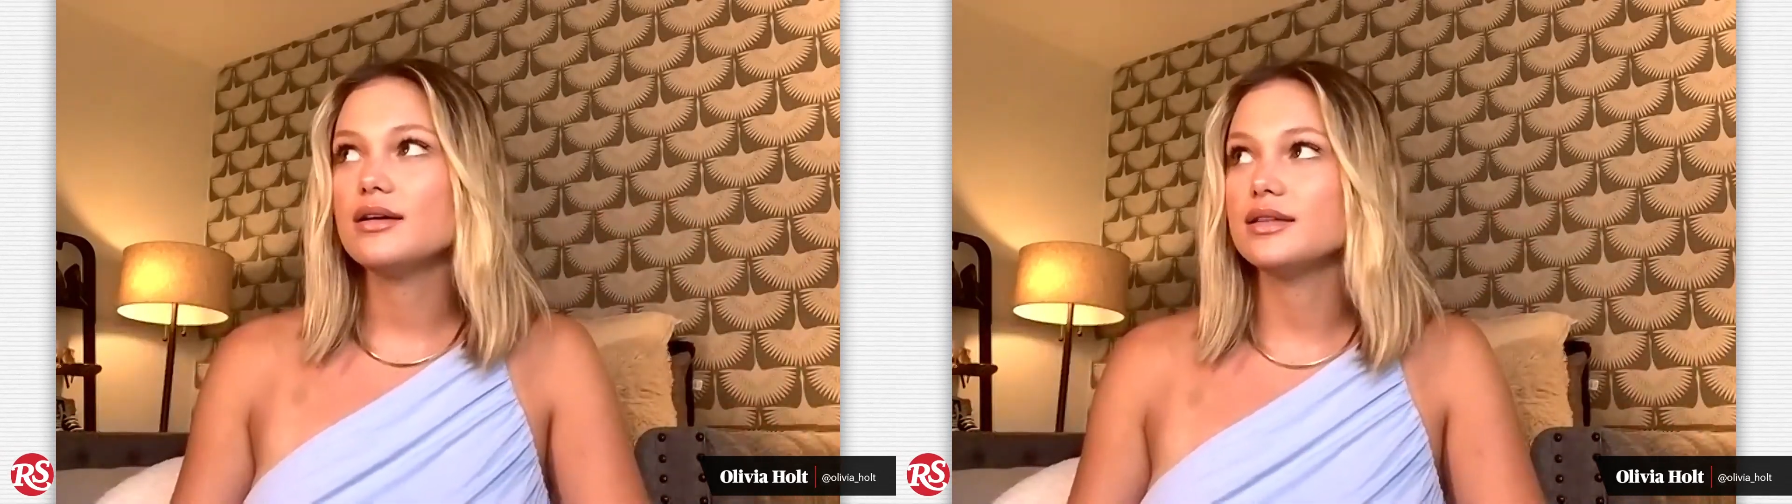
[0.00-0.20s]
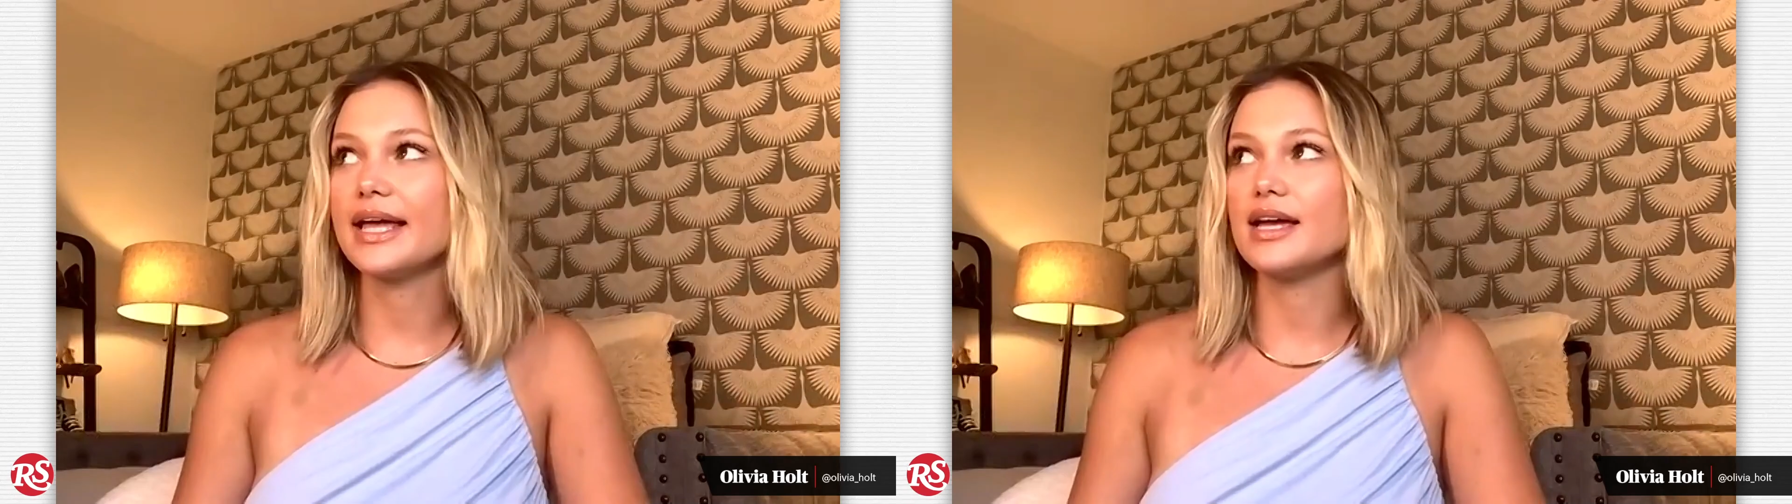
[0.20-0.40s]

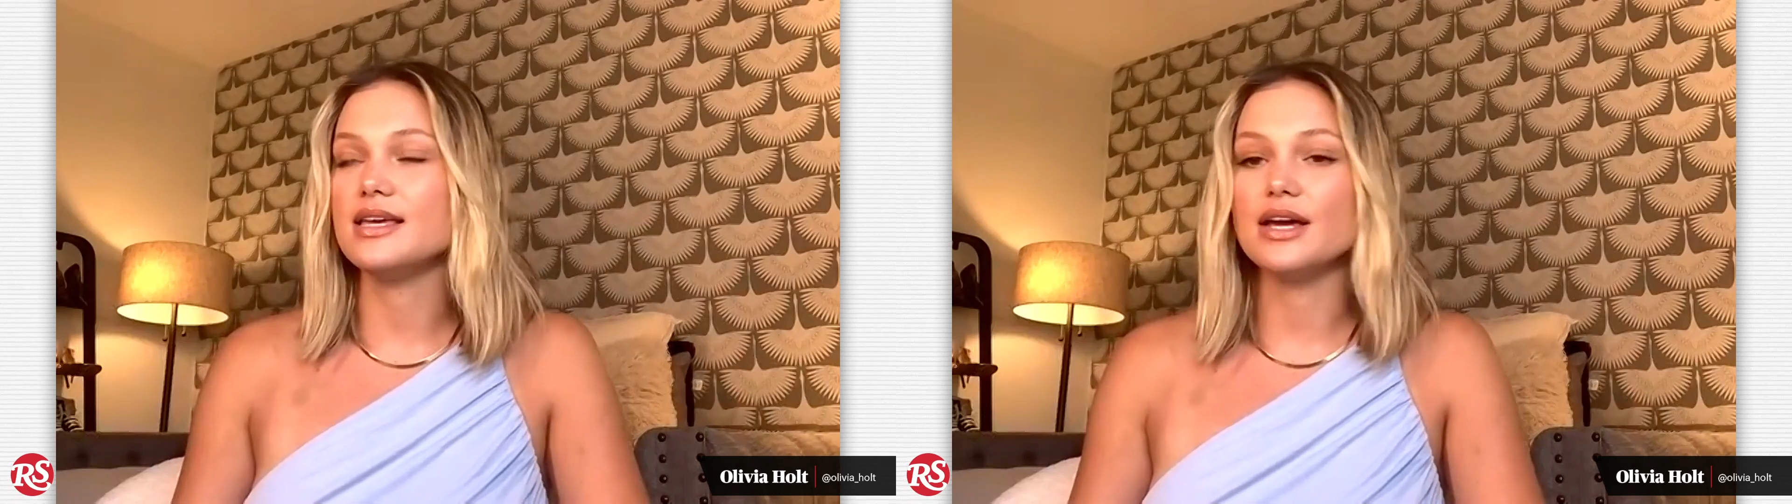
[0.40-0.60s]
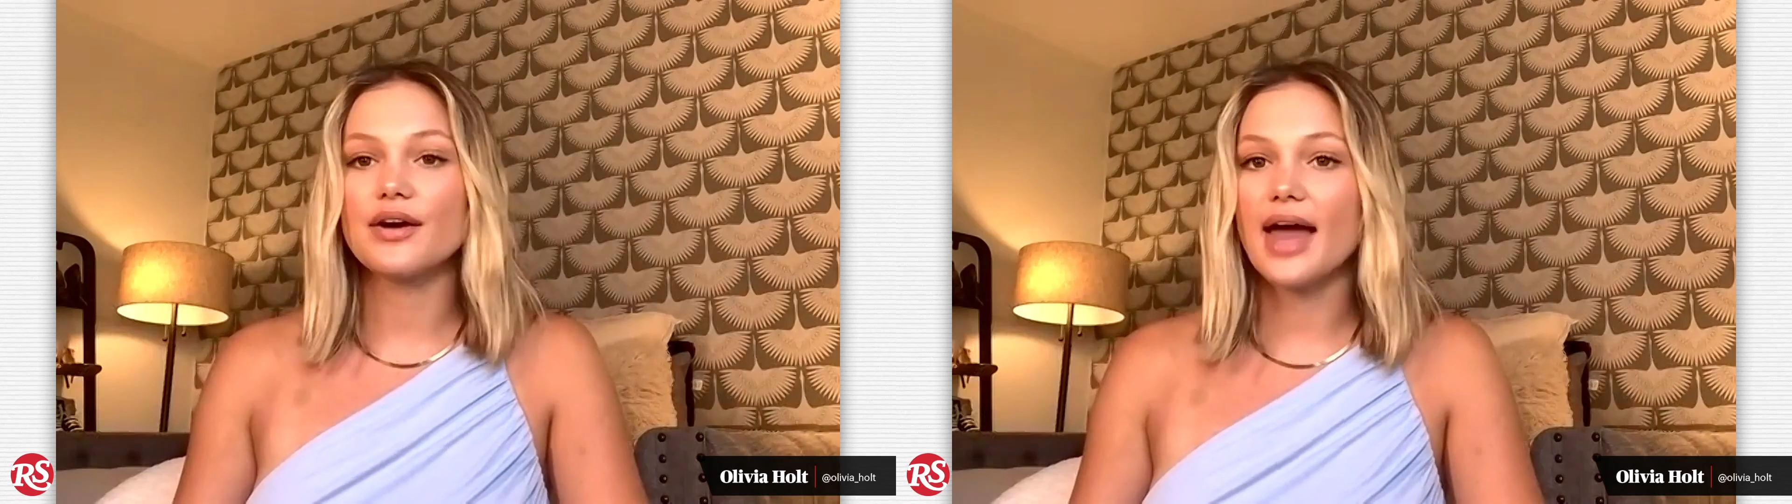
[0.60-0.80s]
like a
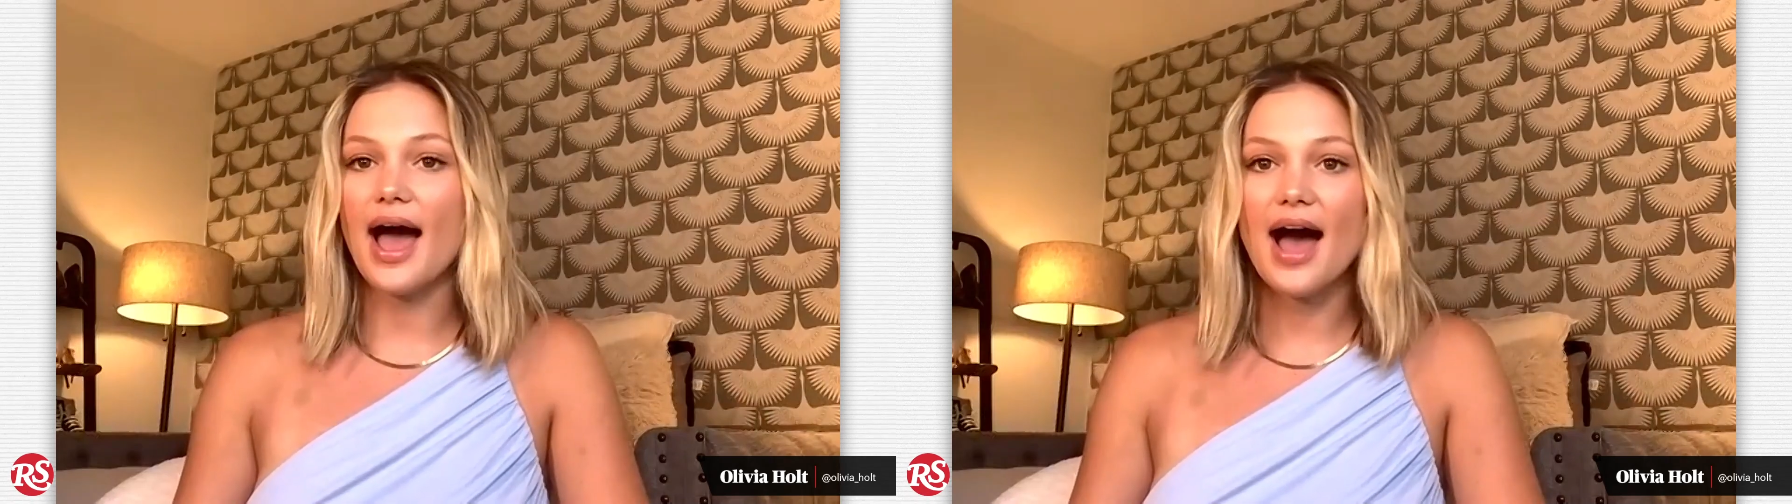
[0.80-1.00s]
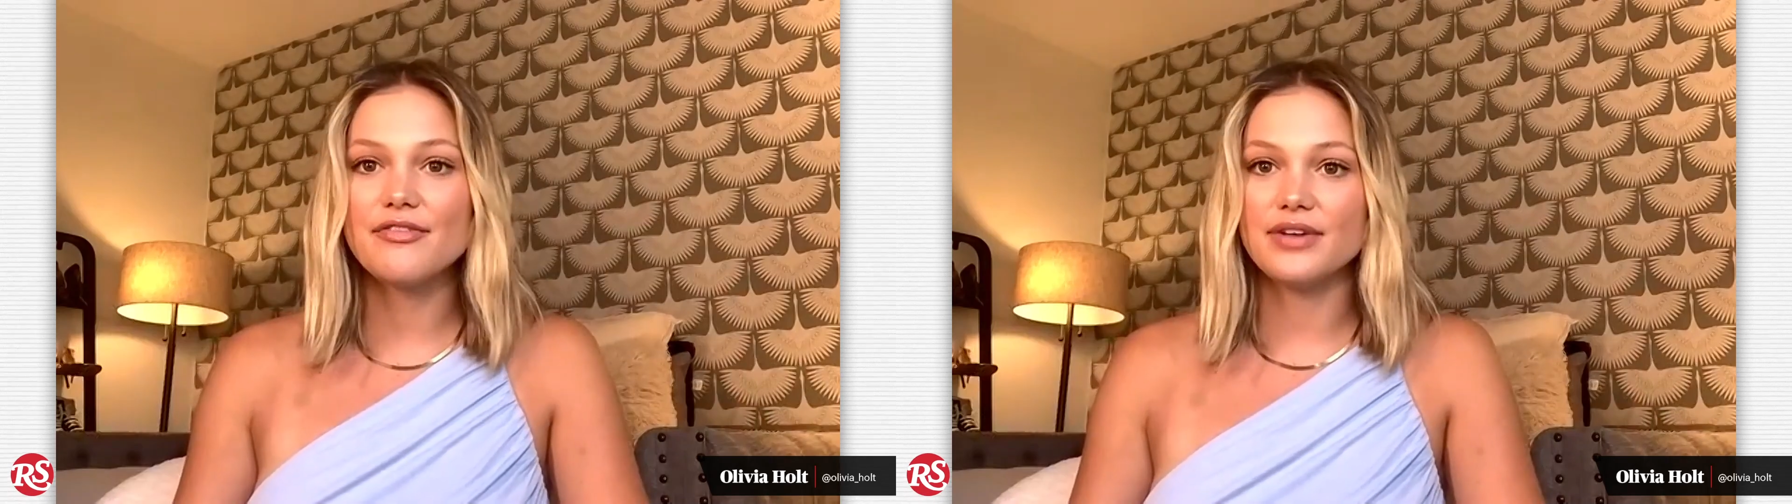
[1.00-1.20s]
year and a
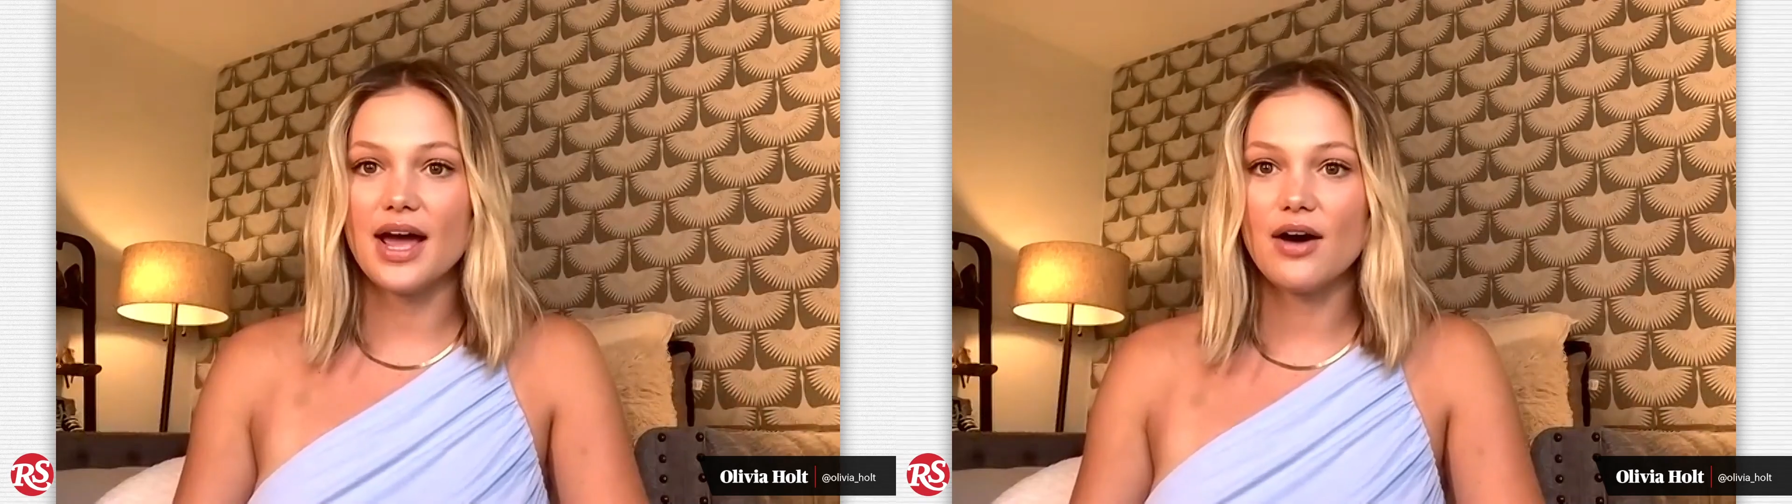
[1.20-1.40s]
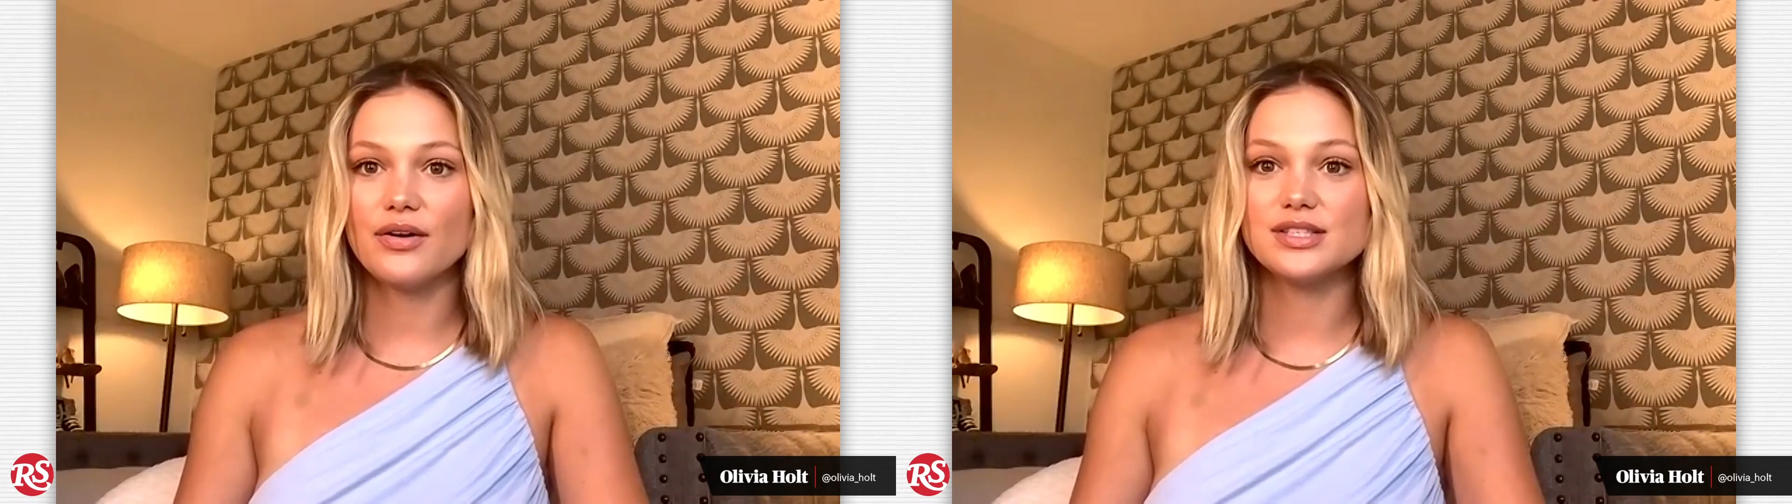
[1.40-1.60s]
half now.